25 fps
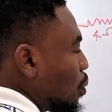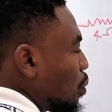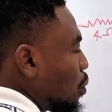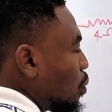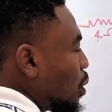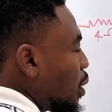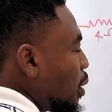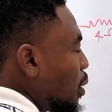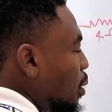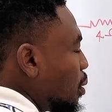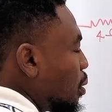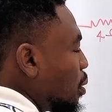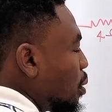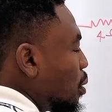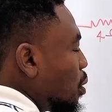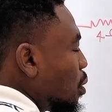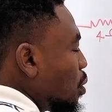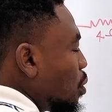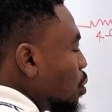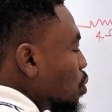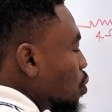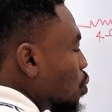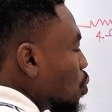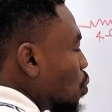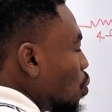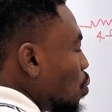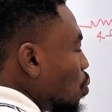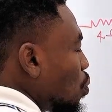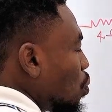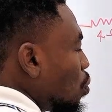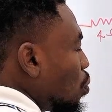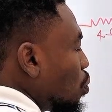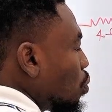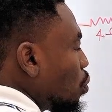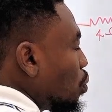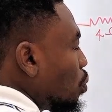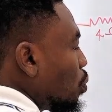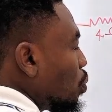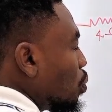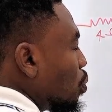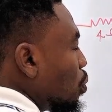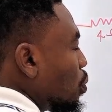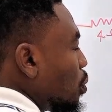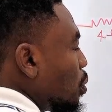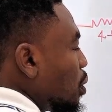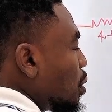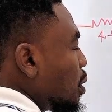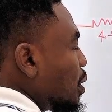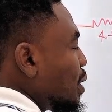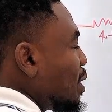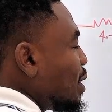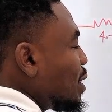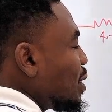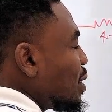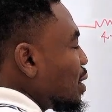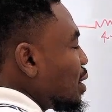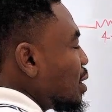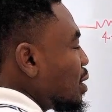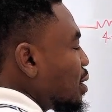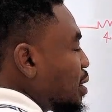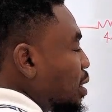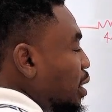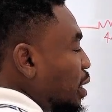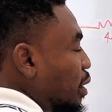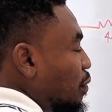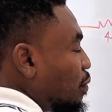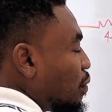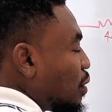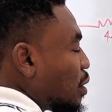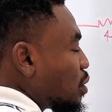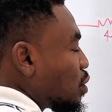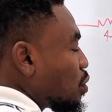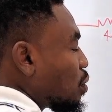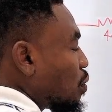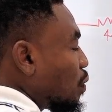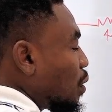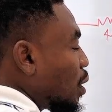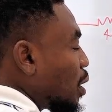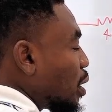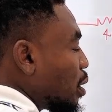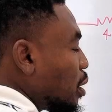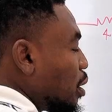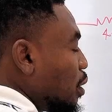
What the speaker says: right? So this is the inverse of R.